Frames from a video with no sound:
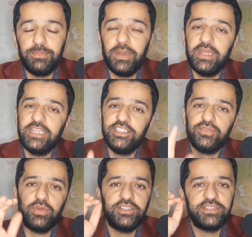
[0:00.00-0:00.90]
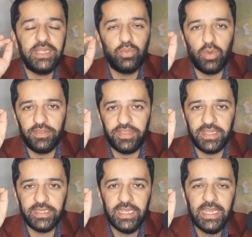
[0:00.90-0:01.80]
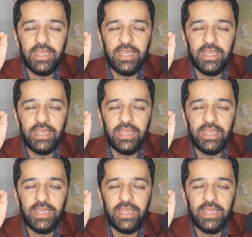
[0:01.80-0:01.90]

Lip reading: but I just want to say one thing,